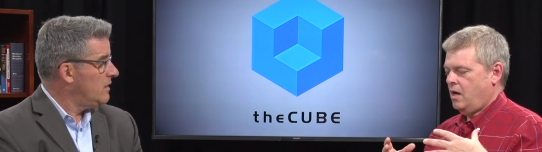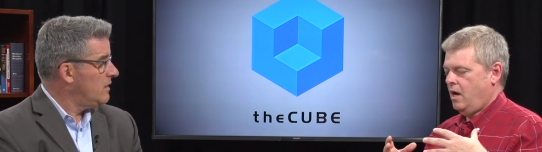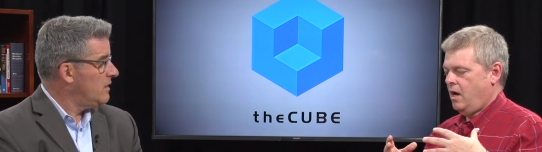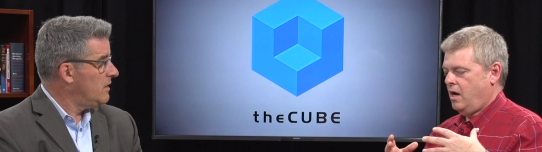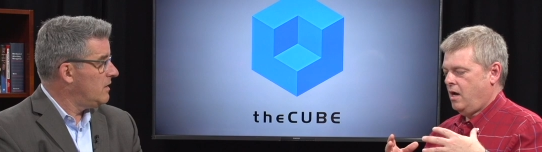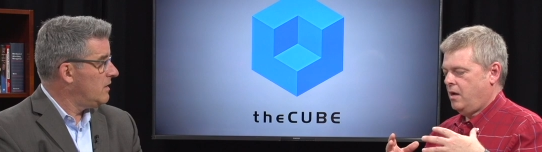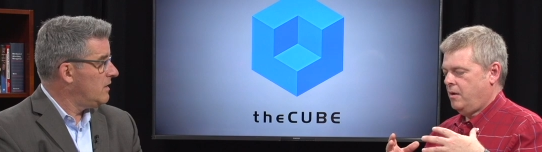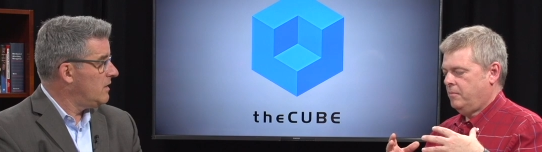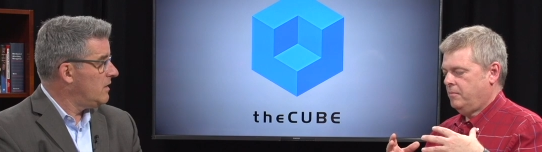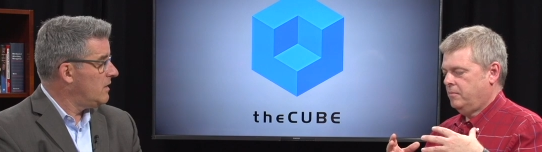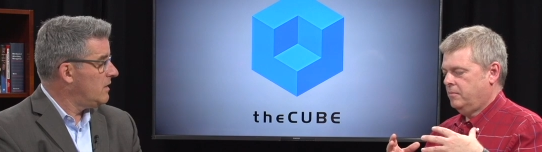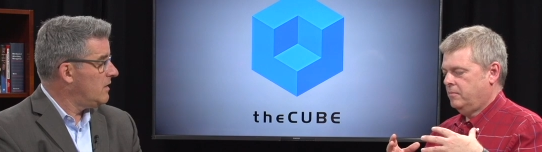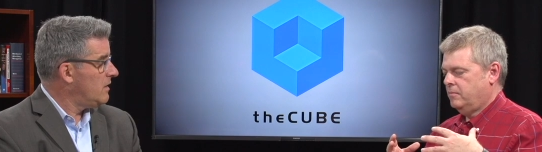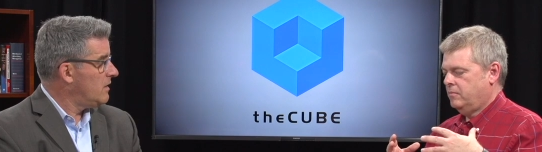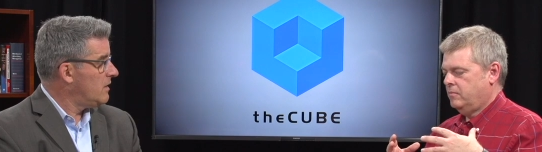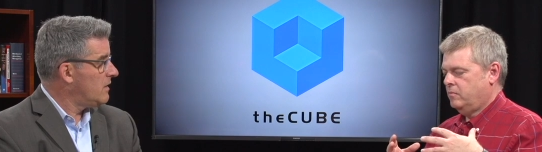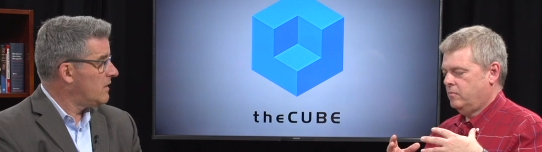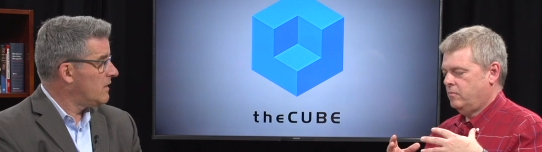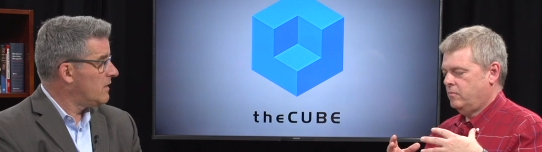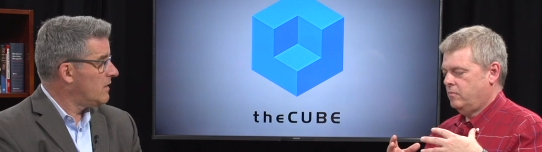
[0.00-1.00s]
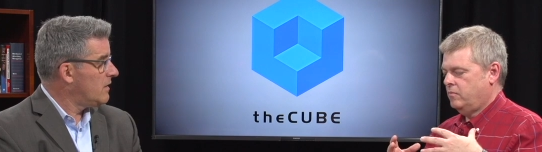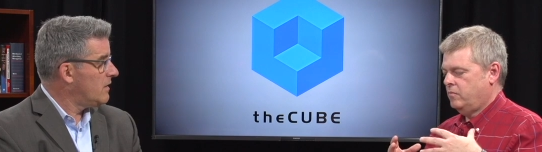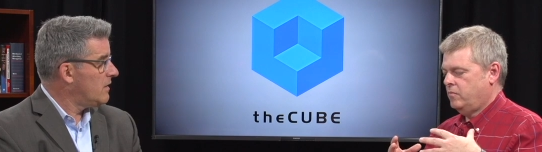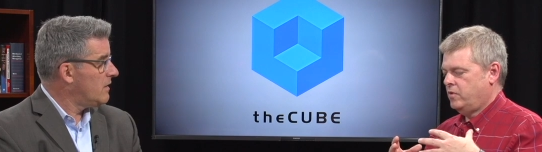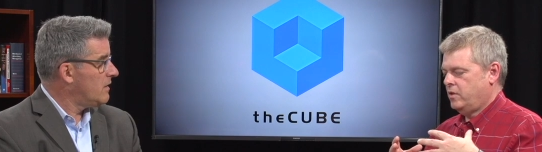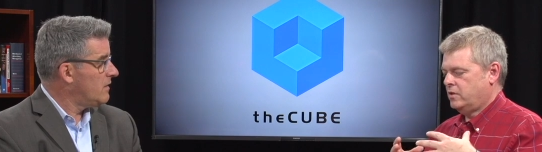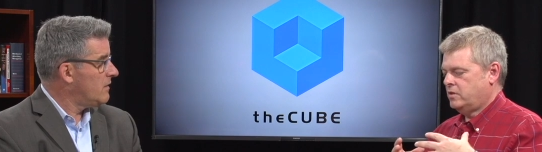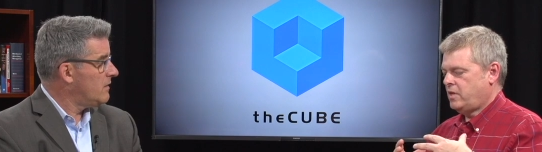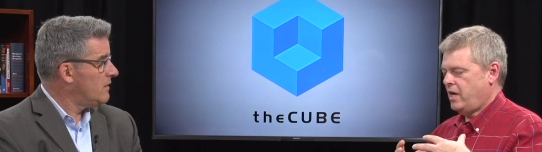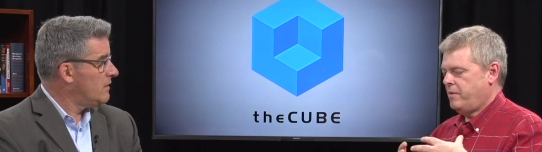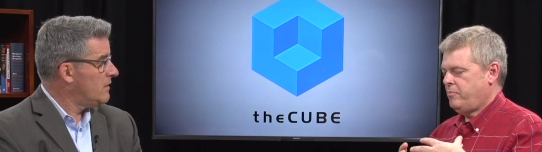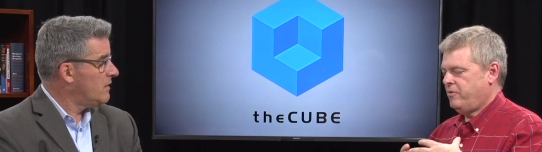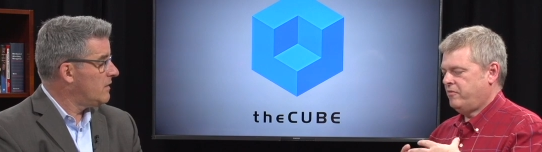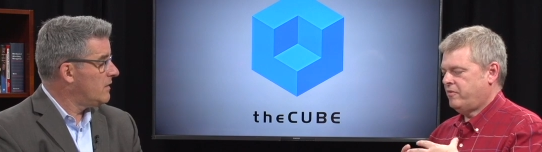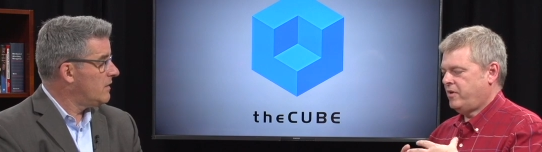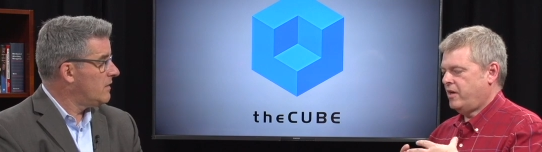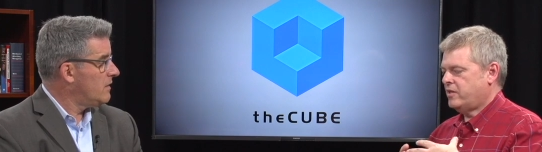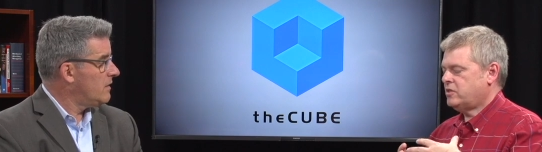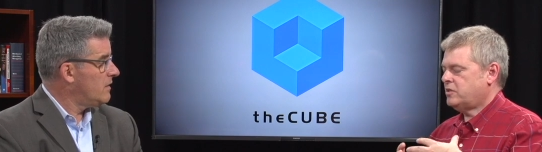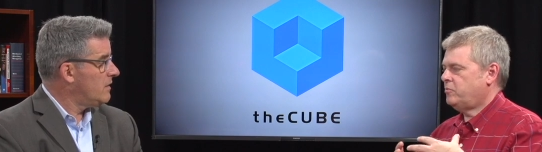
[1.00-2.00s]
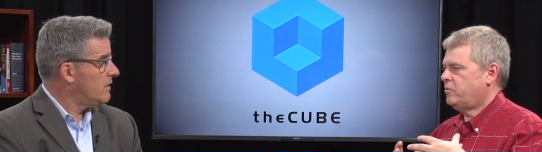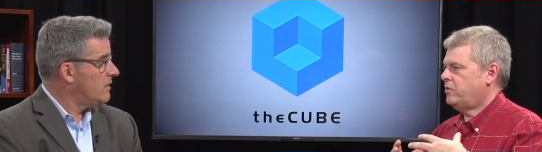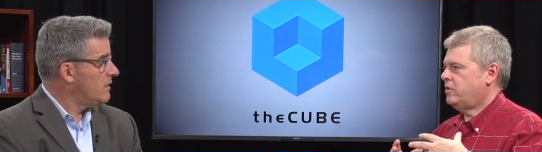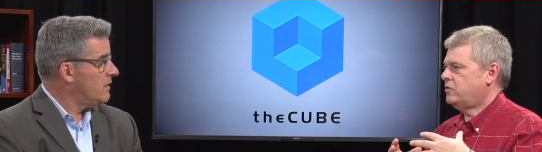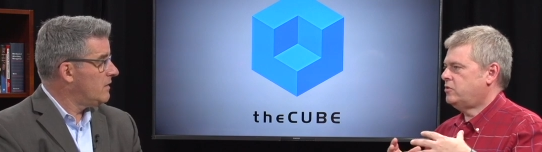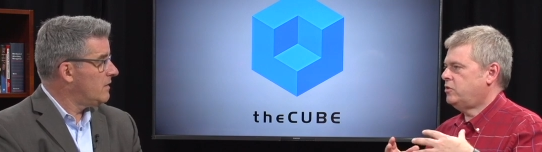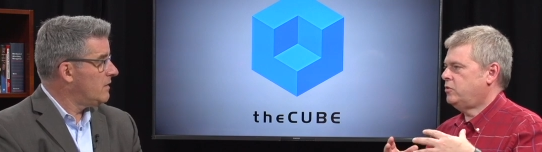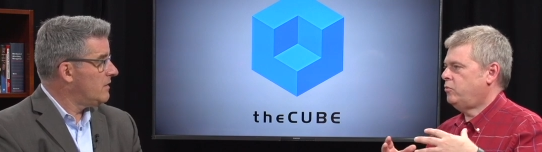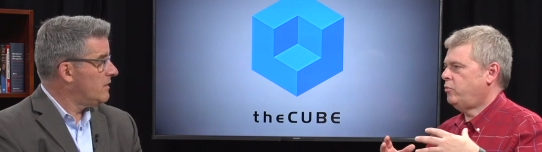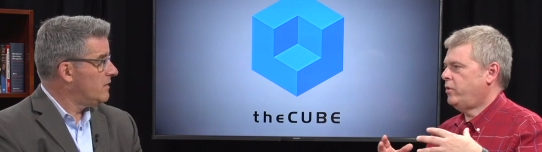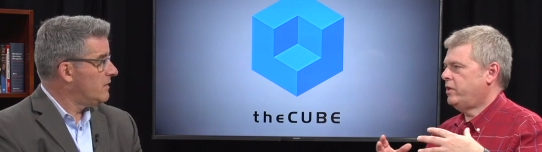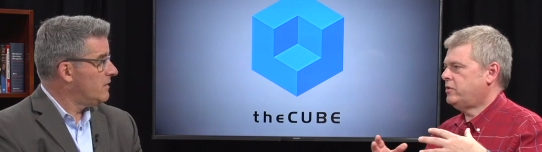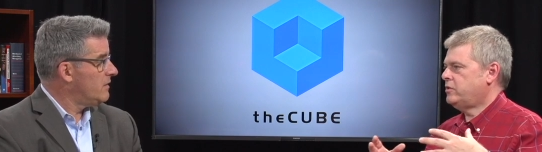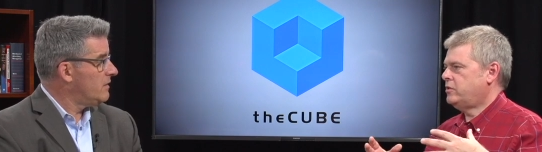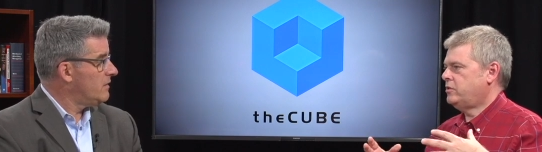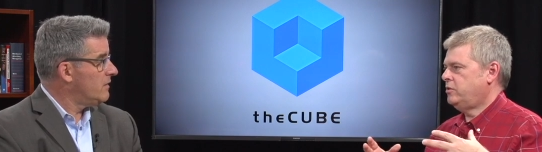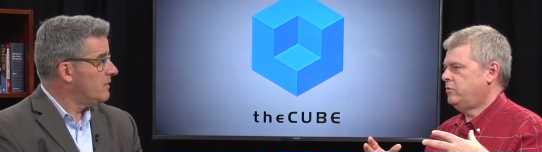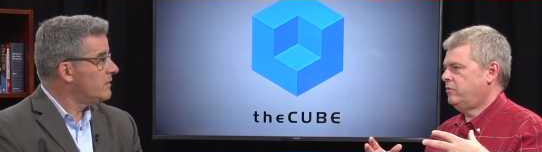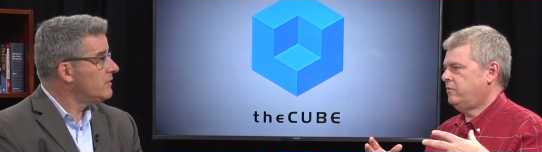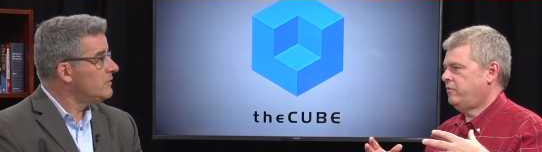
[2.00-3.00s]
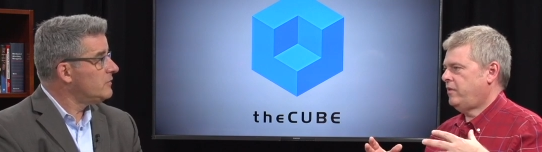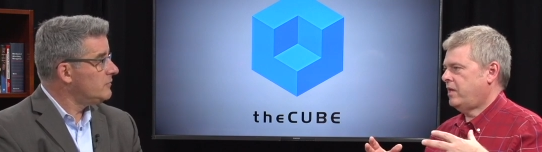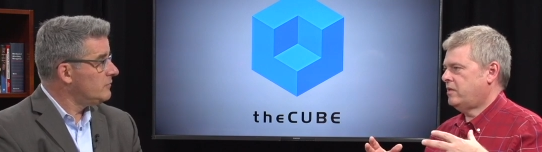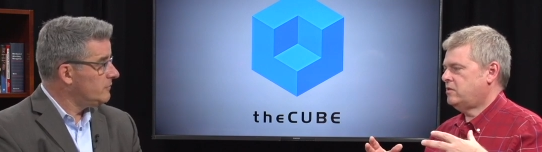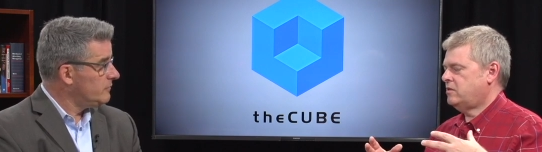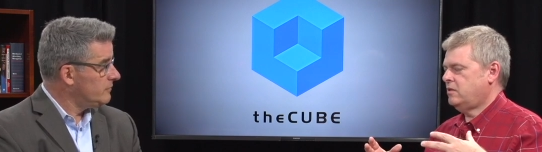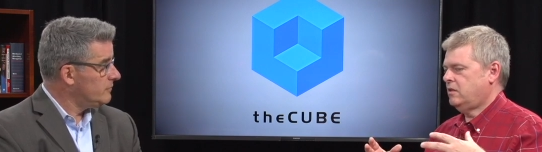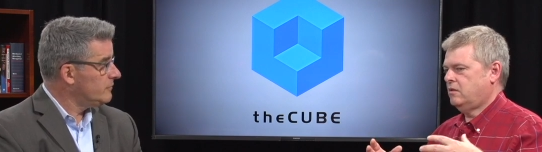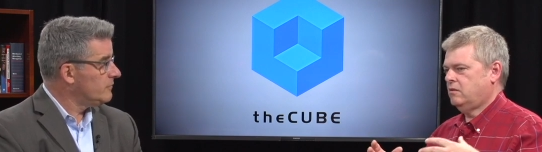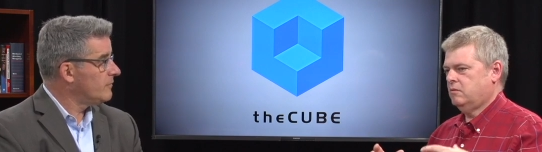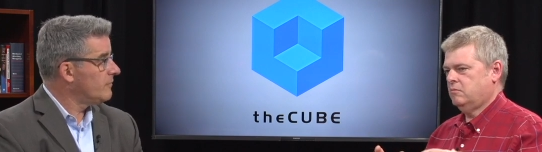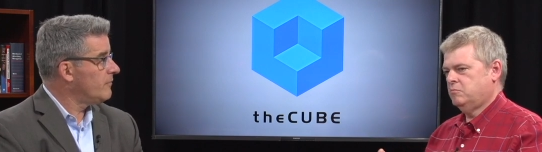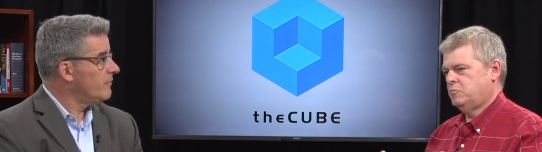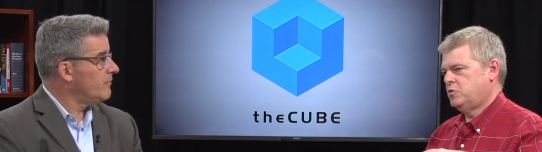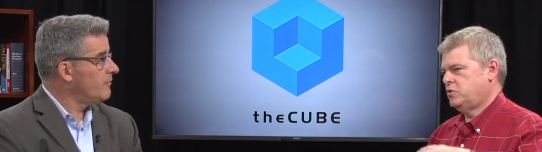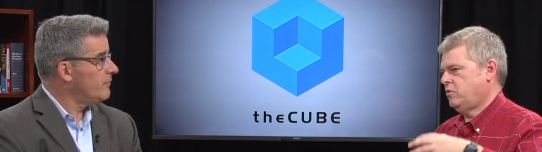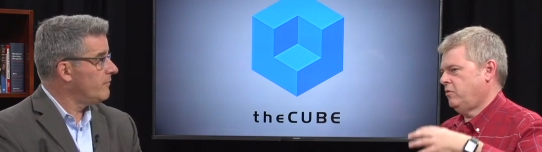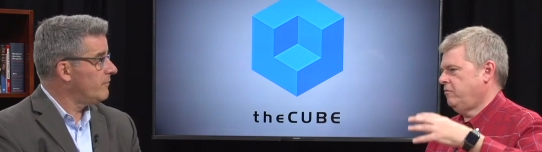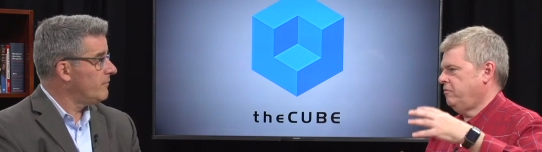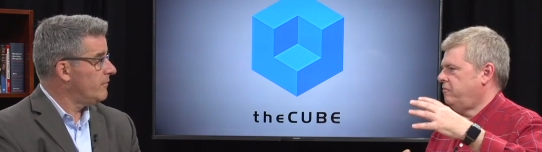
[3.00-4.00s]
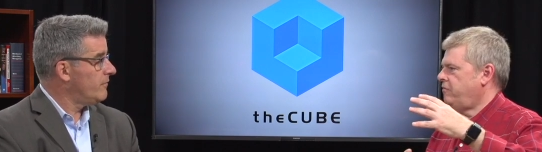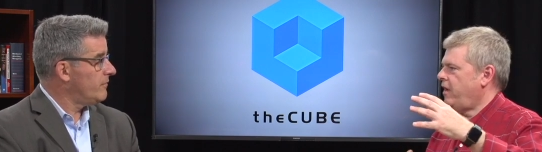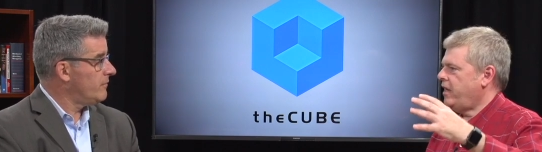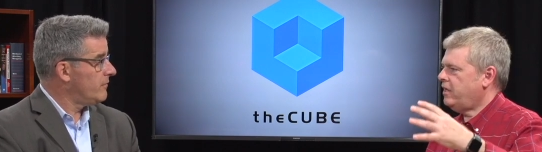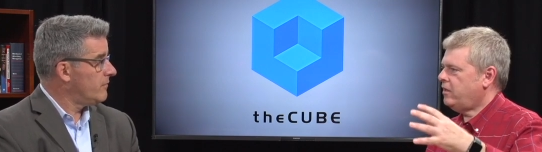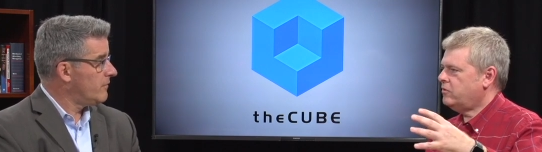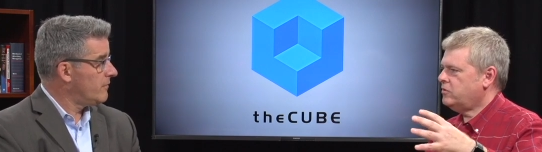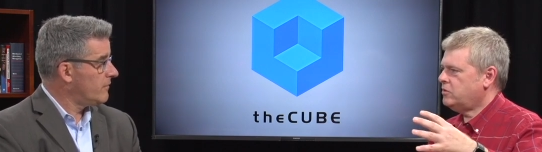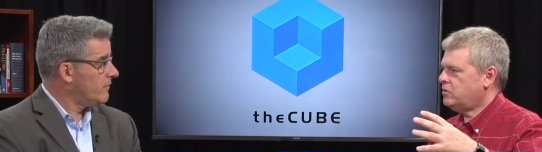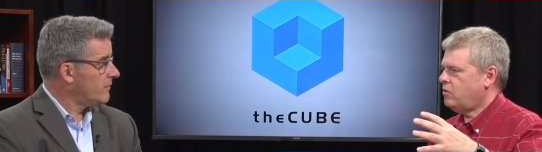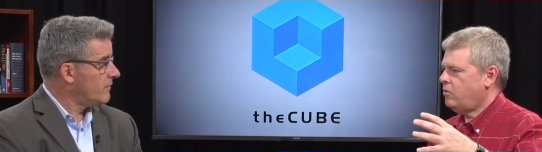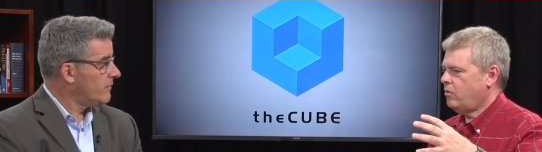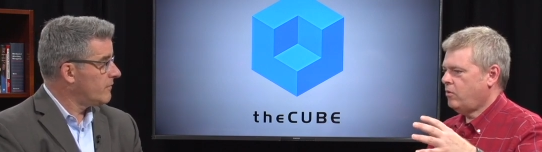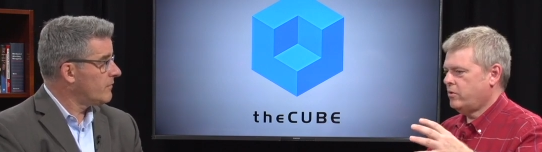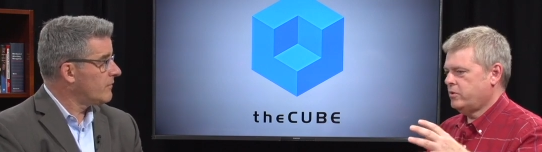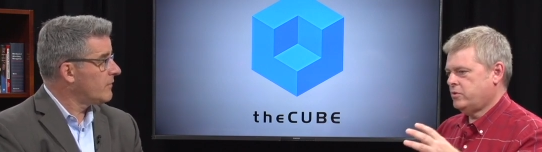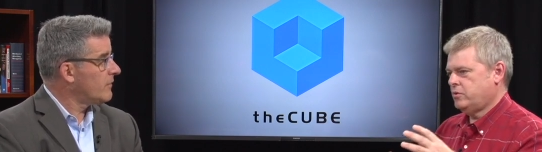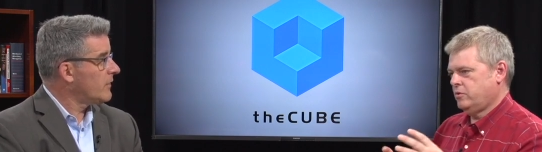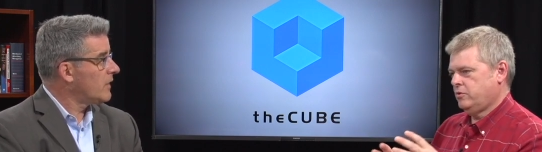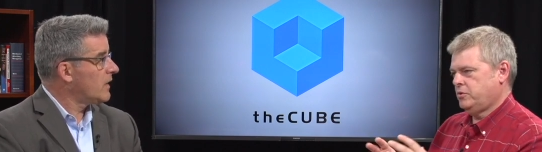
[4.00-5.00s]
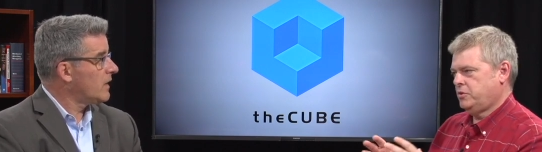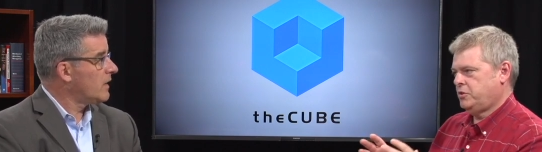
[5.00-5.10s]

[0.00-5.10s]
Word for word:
Speaker 1: the type of customer that you wish to invest in. Certain FICO score, certain